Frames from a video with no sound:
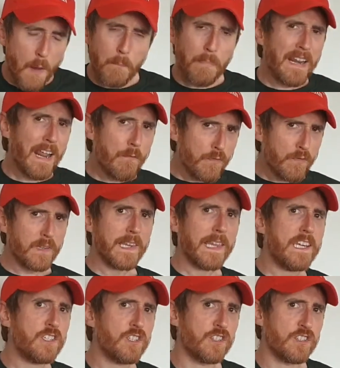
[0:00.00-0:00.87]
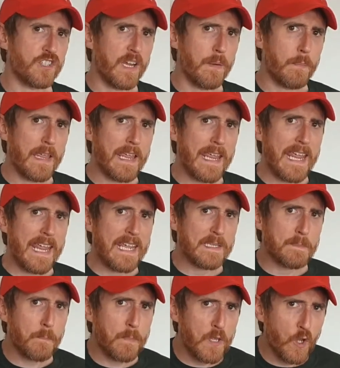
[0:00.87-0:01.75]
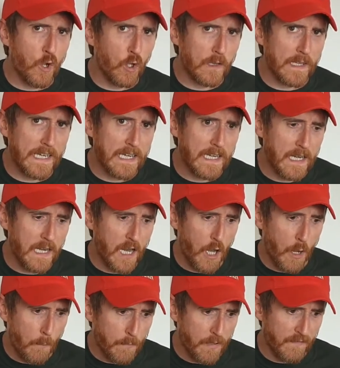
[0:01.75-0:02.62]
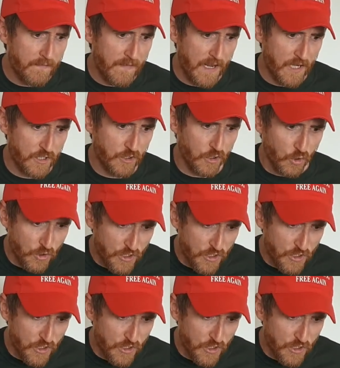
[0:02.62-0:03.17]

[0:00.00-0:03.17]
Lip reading: But our relationship is purely professional.